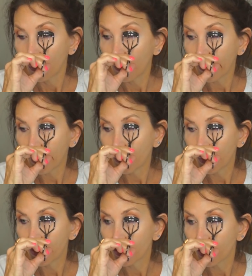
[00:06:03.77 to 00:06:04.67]
without
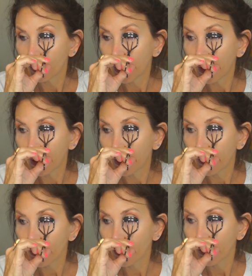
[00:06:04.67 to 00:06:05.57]
pinching my
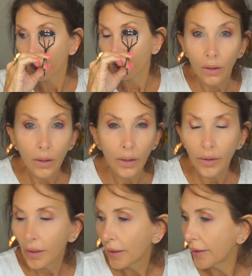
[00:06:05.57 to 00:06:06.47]
eyes.
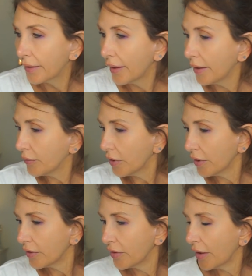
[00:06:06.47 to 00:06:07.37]
Okay, now I'm going
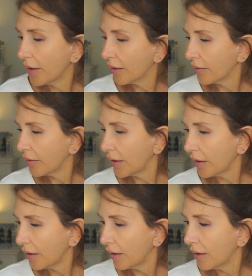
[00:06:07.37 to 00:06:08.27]
to take
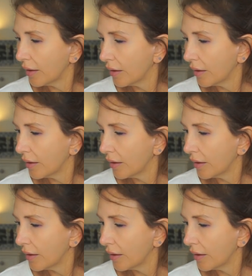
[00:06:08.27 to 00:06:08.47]
the